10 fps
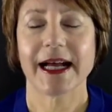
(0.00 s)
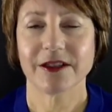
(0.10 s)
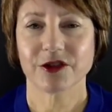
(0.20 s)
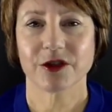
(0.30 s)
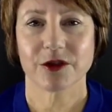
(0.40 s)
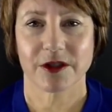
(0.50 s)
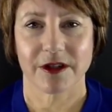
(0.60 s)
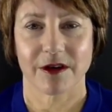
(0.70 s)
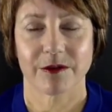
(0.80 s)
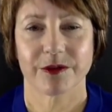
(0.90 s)
Ask
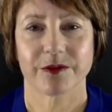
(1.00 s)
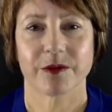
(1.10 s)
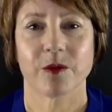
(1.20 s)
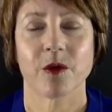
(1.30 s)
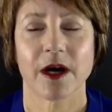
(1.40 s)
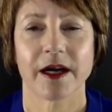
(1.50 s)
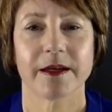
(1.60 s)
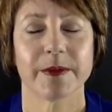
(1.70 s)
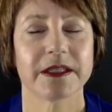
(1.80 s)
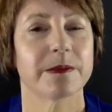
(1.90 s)
yourself, why
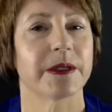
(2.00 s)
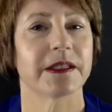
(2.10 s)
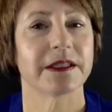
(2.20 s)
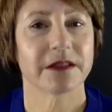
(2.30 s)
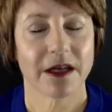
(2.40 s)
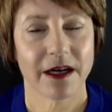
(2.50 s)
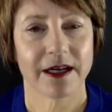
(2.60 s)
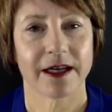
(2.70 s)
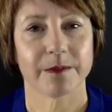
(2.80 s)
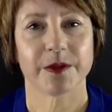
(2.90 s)
am I spending
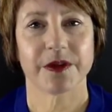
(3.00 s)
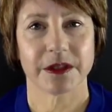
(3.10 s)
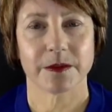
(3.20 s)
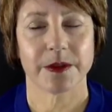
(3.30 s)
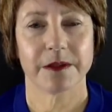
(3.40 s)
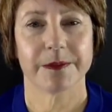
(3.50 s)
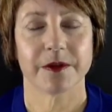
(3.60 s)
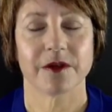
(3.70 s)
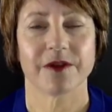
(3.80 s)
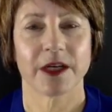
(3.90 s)
time with these people